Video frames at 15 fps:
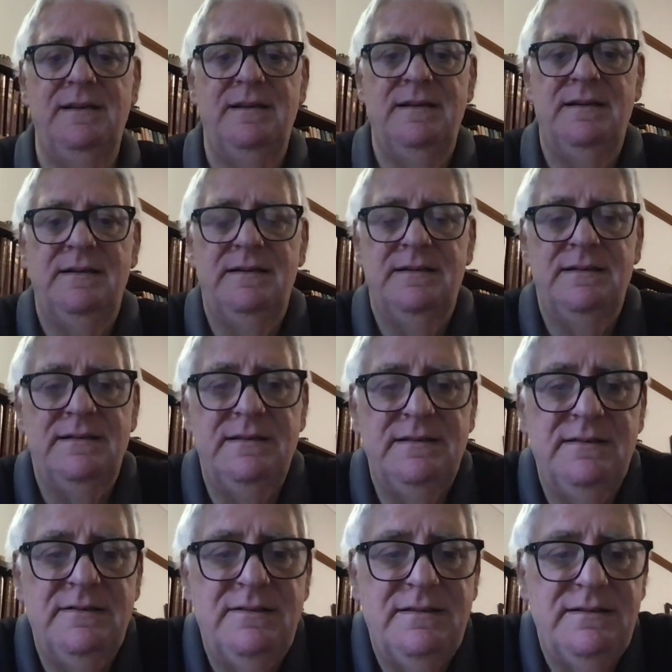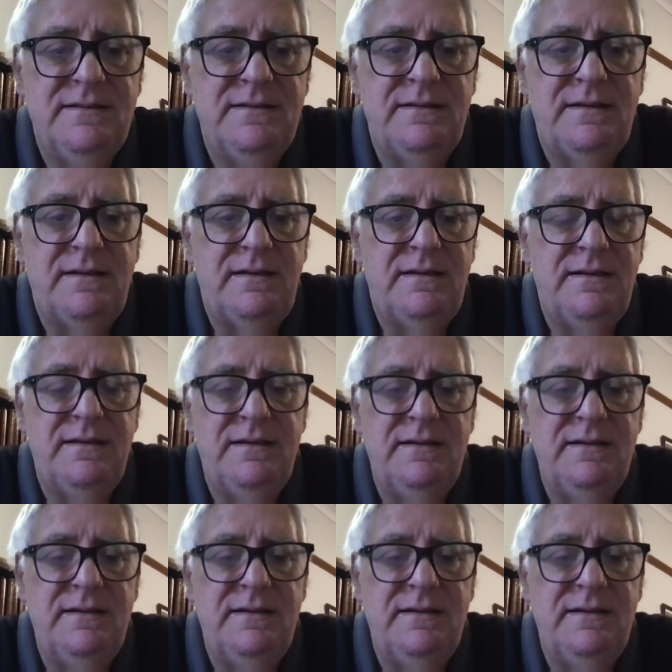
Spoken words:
(silence)